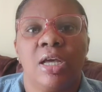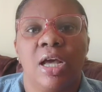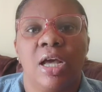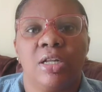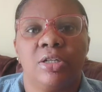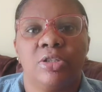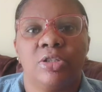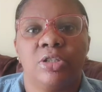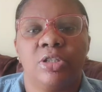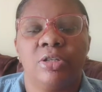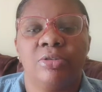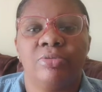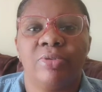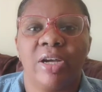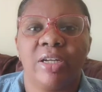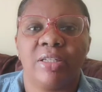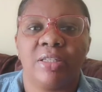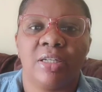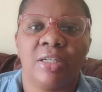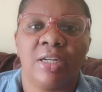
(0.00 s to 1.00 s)
and she
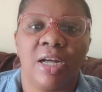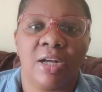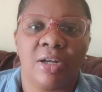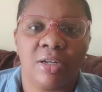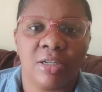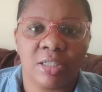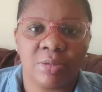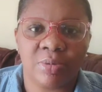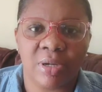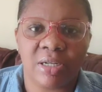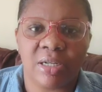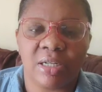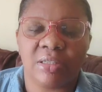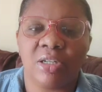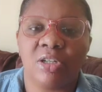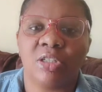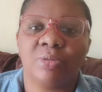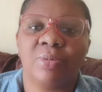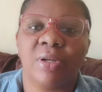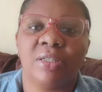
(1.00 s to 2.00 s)
invited her husband, and the
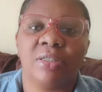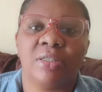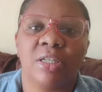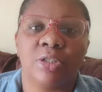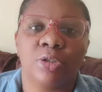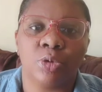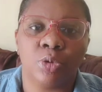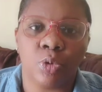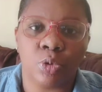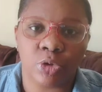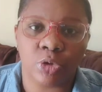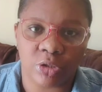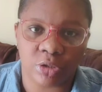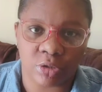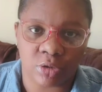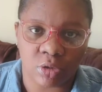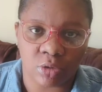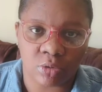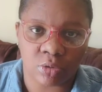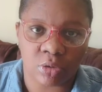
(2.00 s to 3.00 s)
husband said no, she's
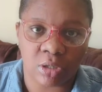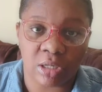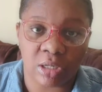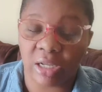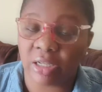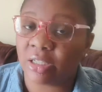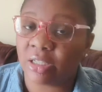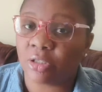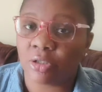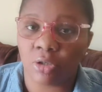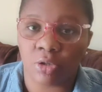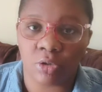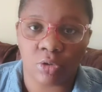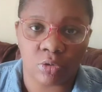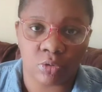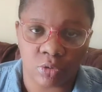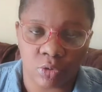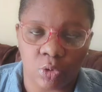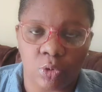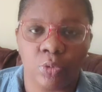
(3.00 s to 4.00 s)
not, that he's not going
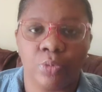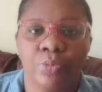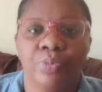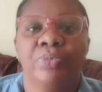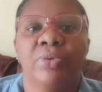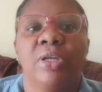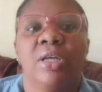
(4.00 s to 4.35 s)
to go.